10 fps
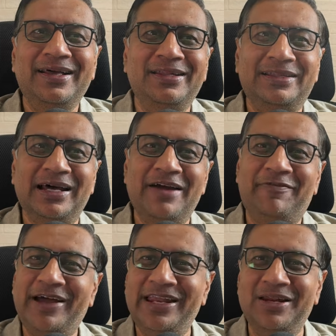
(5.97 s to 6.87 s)
The
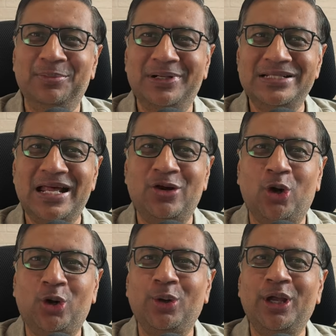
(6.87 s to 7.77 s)
FII numbers are
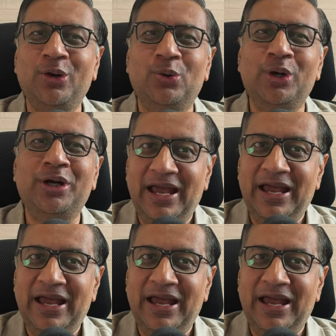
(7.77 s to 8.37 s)
not looking good.